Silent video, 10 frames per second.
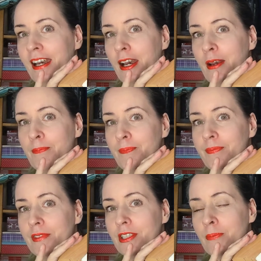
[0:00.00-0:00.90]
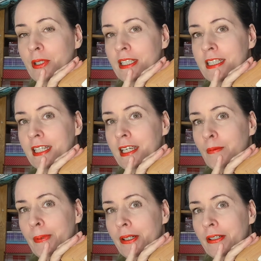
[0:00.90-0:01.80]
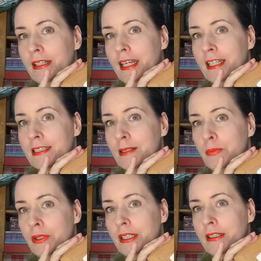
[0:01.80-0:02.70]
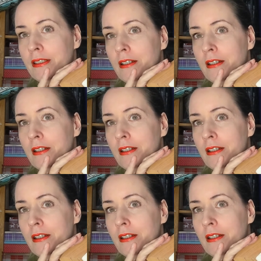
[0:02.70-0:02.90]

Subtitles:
So I'm going to take it apart at some point.